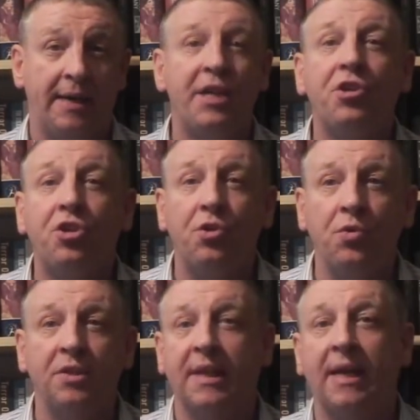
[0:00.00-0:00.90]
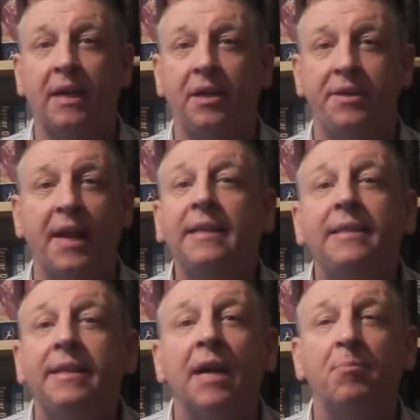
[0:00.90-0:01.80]
issues that
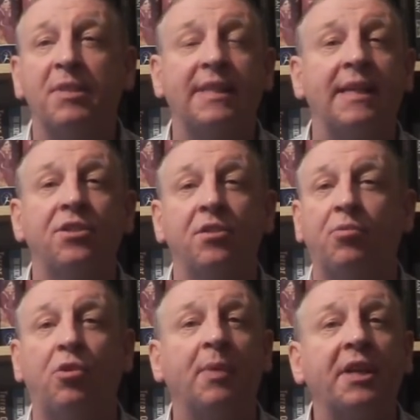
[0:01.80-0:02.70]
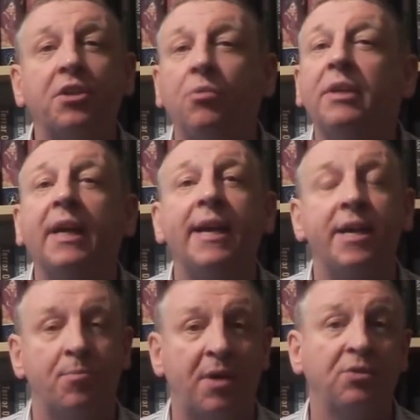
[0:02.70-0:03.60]
99% of the public don't
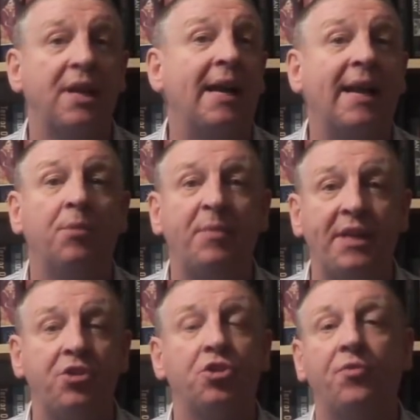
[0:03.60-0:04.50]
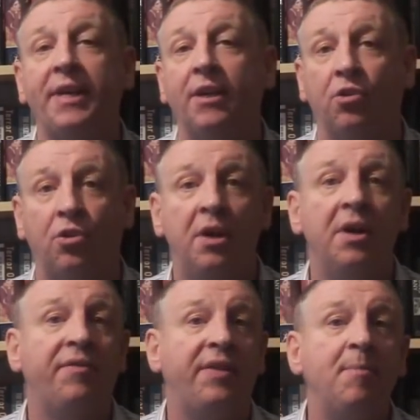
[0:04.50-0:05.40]
care about halal meat, Sharia law,
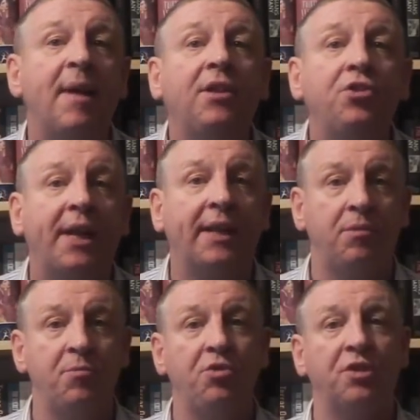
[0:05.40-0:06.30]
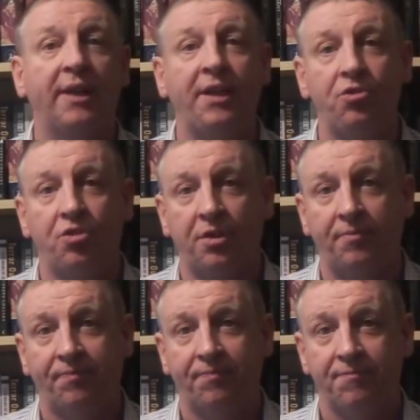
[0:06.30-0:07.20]
female genital
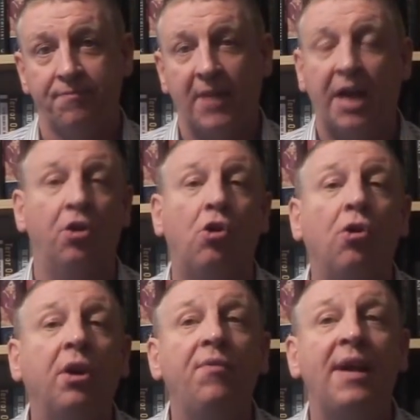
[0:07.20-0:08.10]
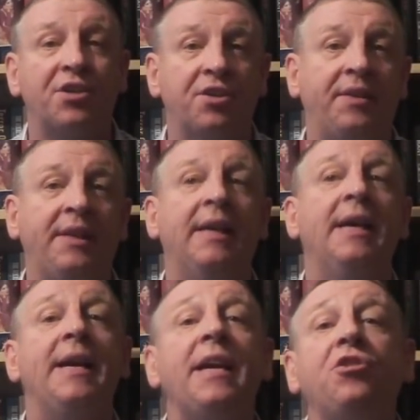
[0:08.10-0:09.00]
mutilation, and all the rest of the
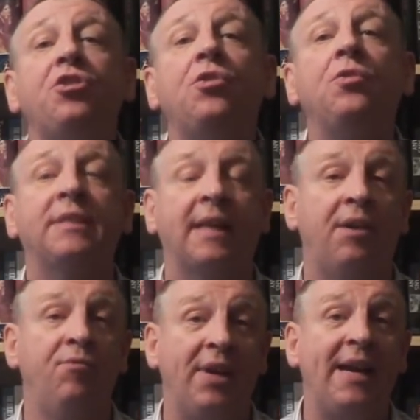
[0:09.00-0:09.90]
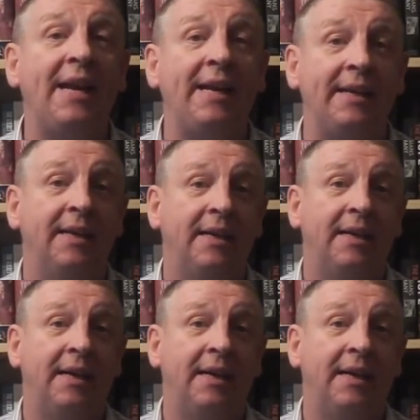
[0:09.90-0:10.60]
issues that really